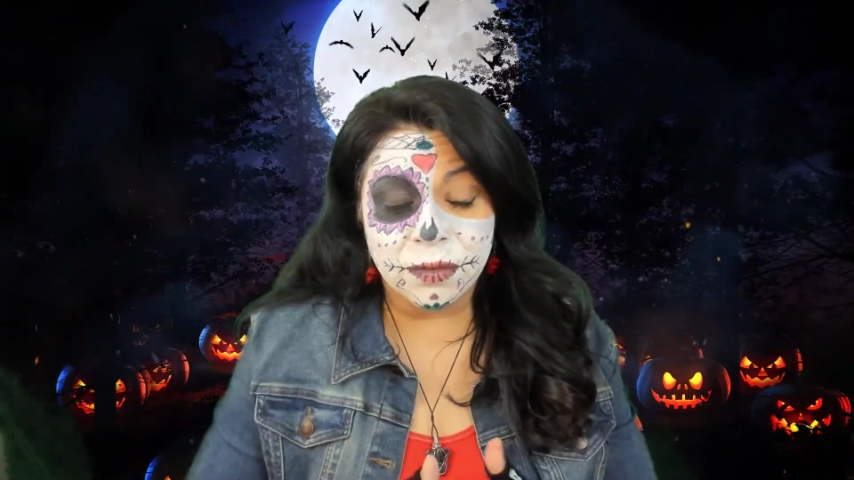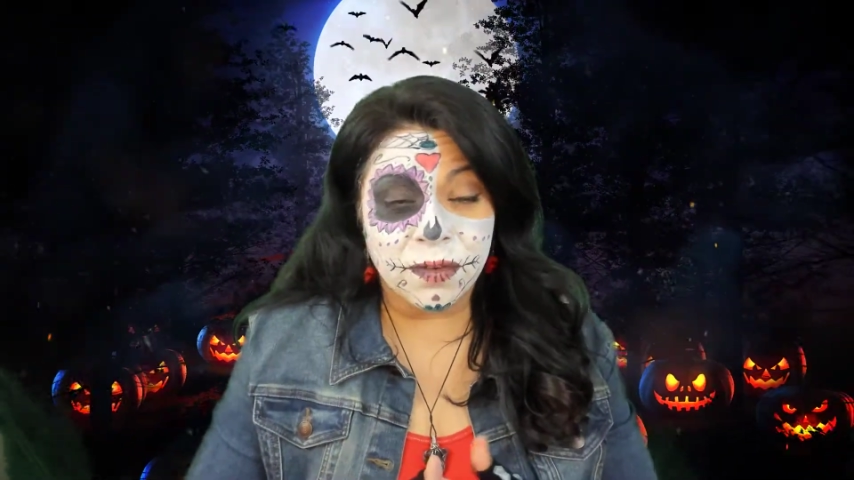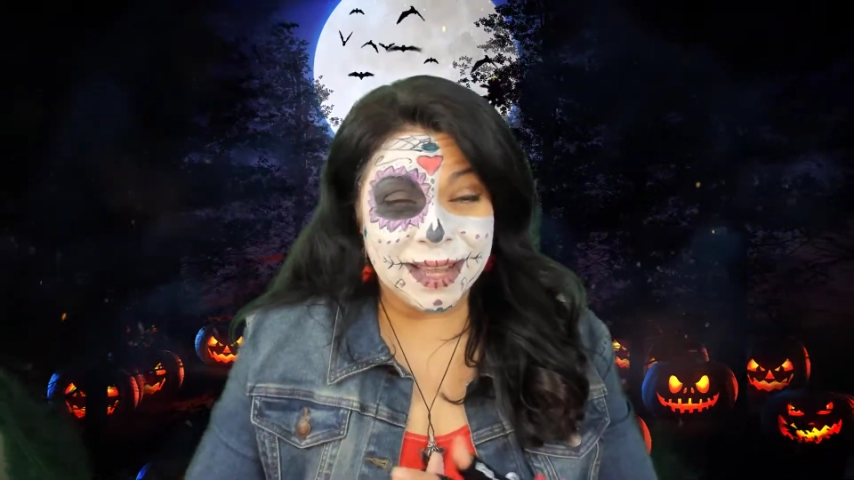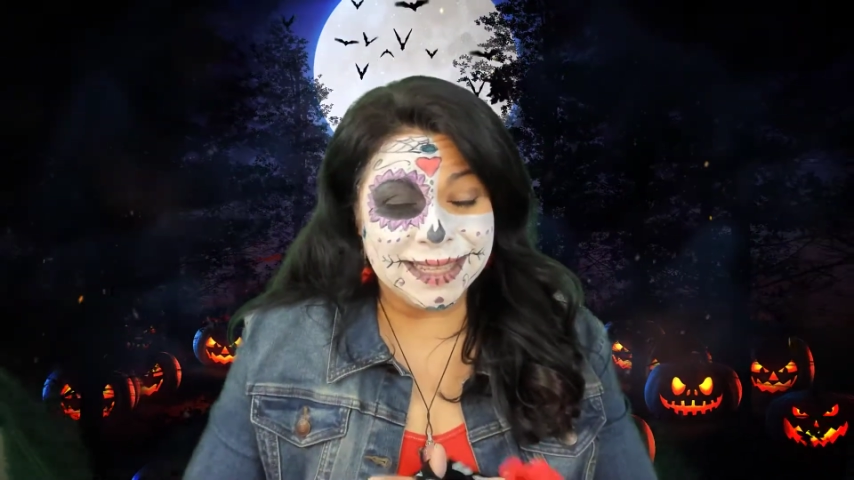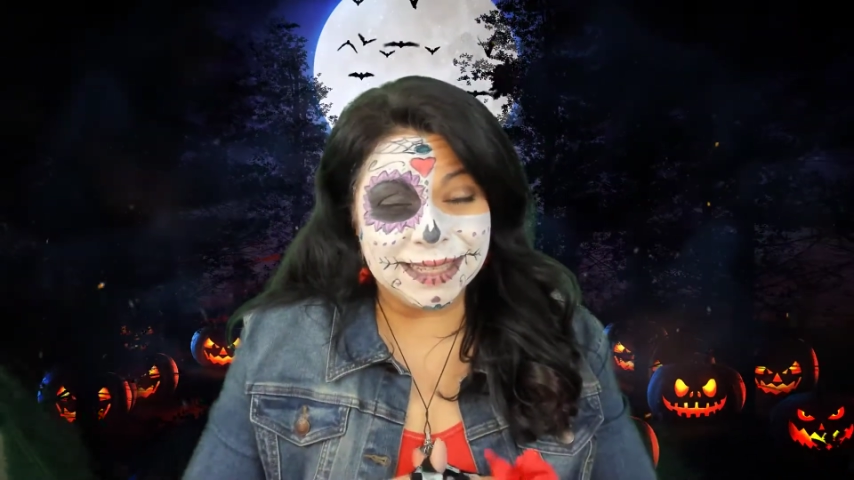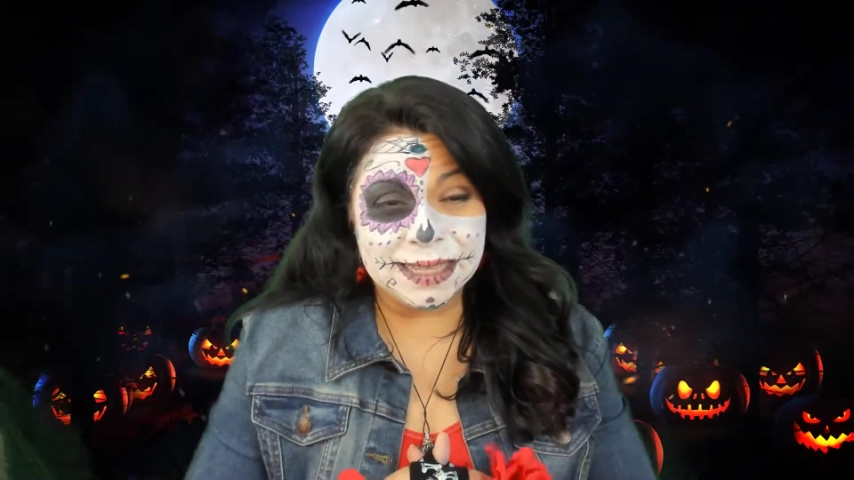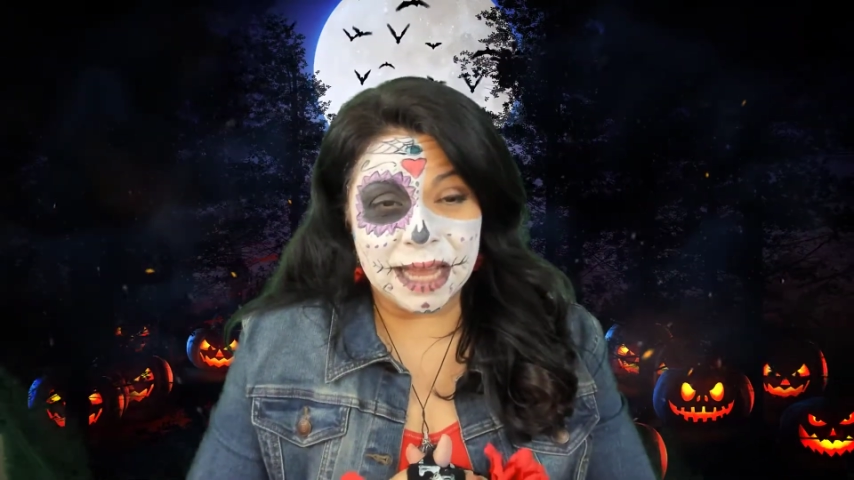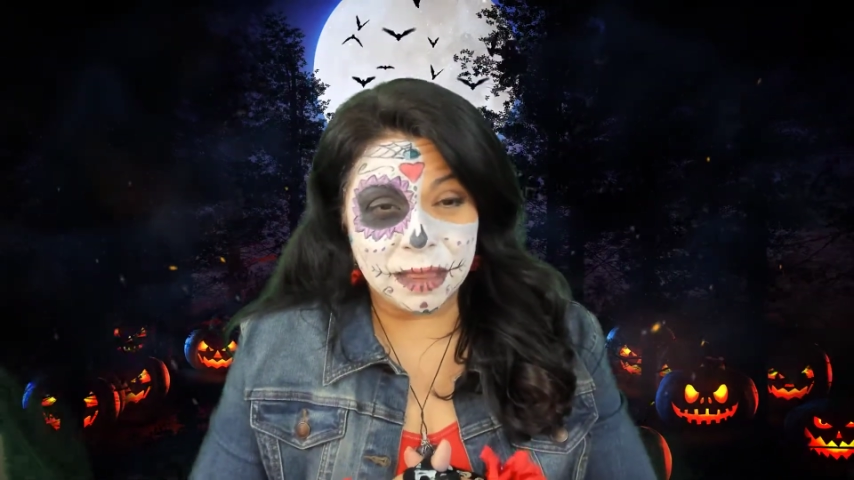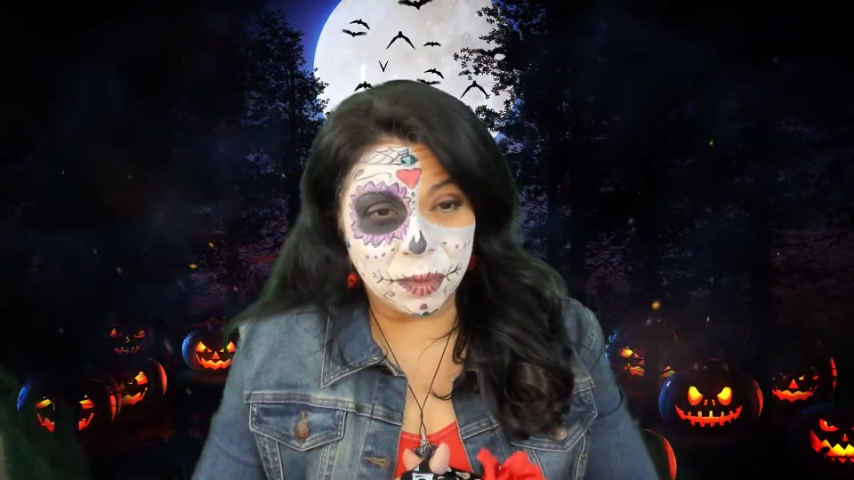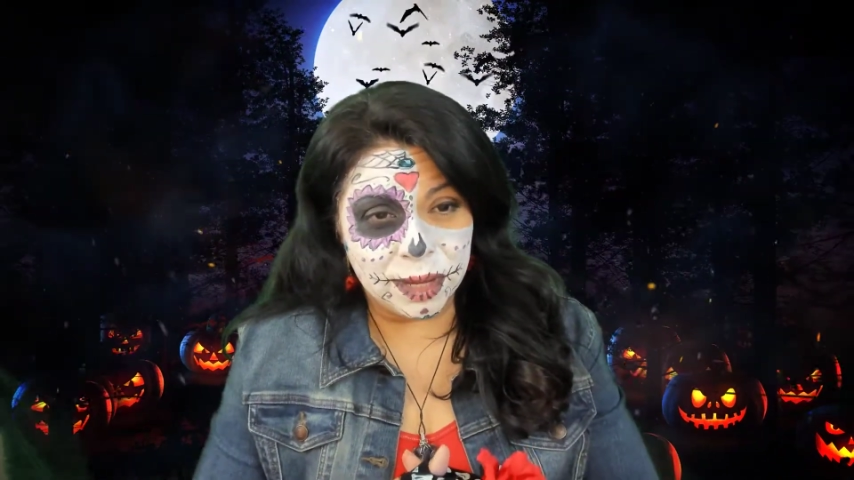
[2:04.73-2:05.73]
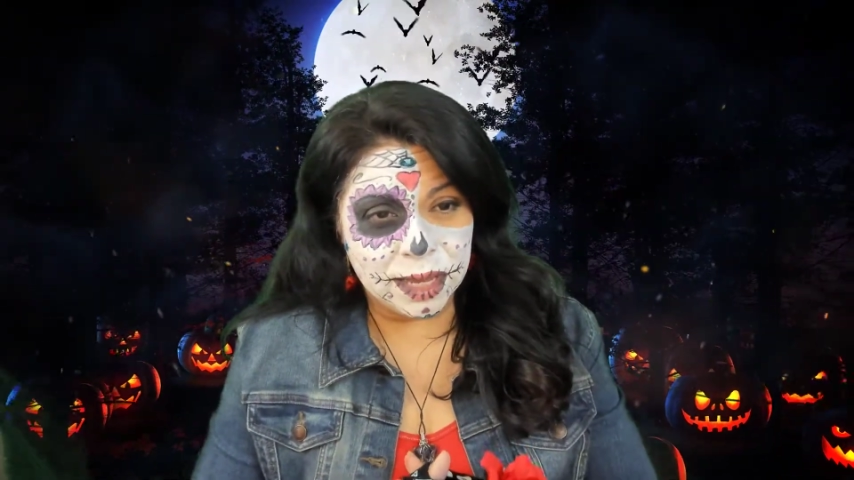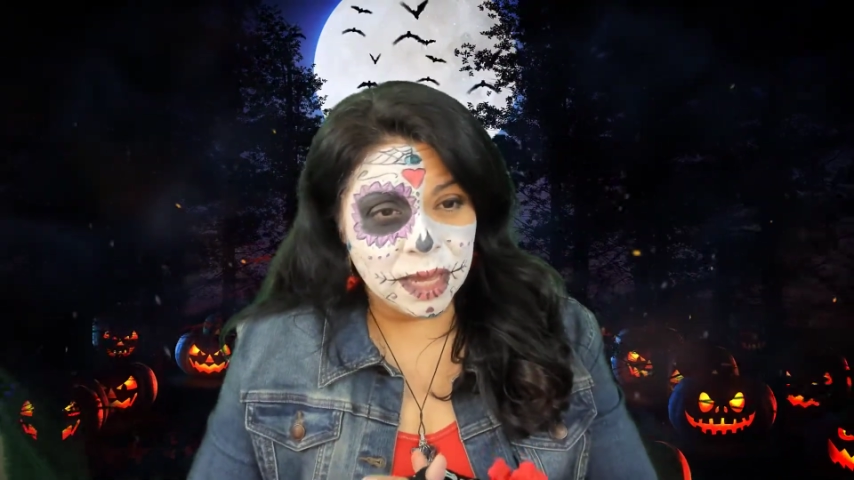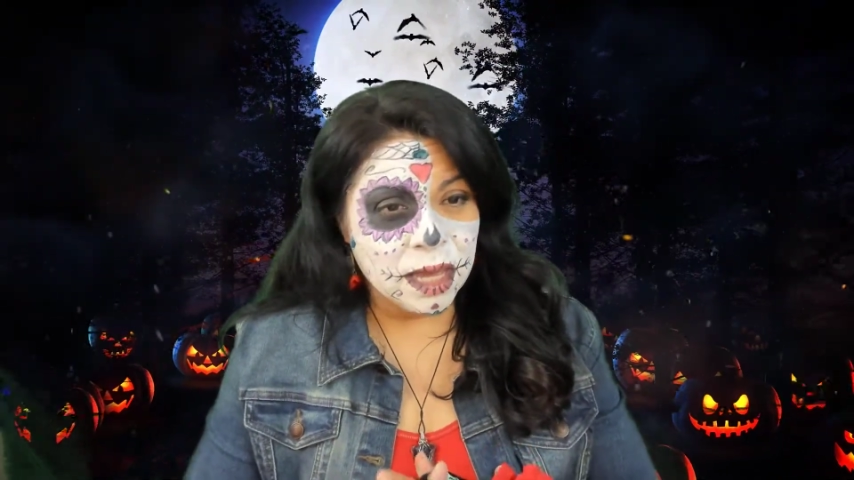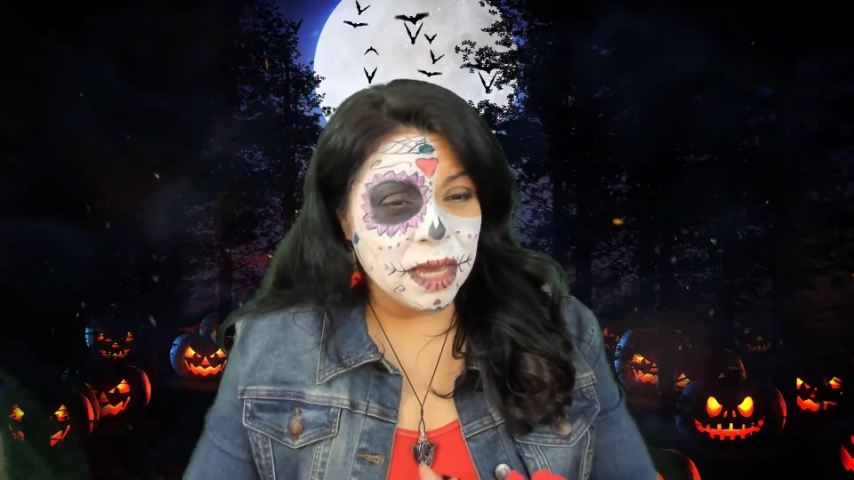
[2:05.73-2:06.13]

Frances Holloway,